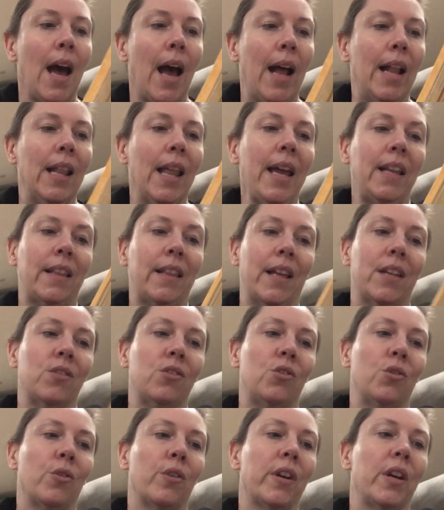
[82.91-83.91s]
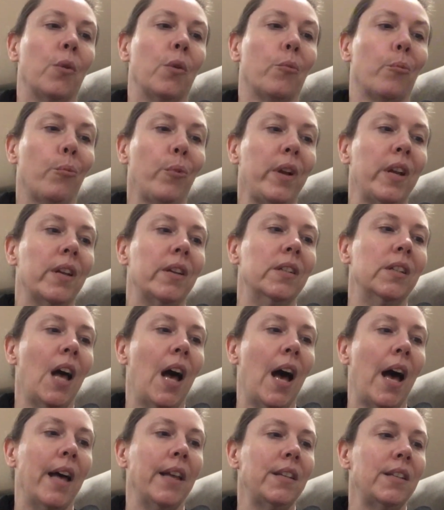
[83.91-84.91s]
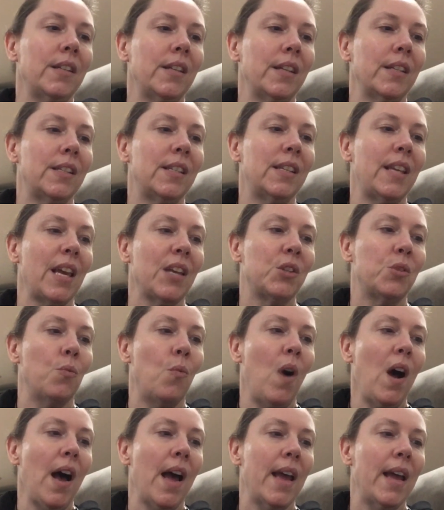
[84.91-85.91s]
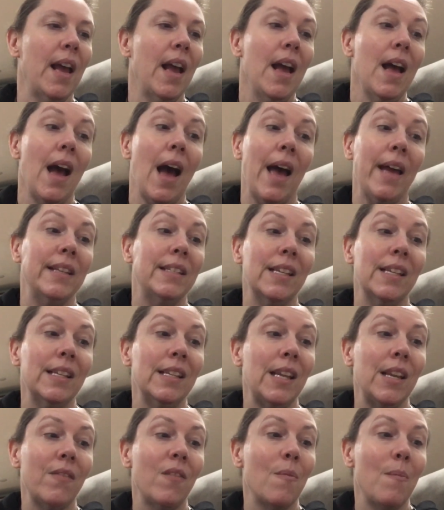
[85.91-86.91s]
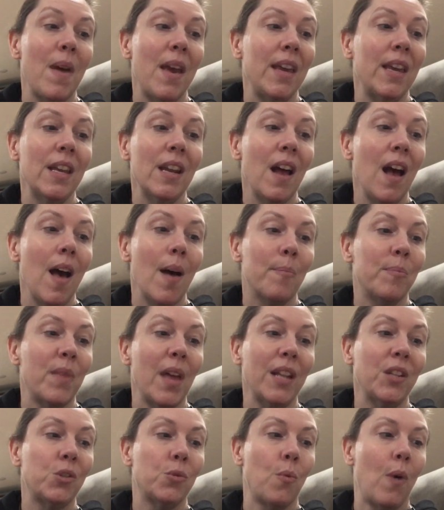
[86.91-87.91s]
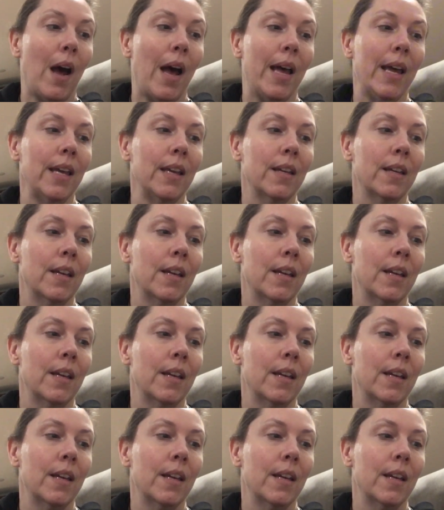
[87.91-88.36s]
I like that story a real lot, because guess why? I didn't even make it up, that's why.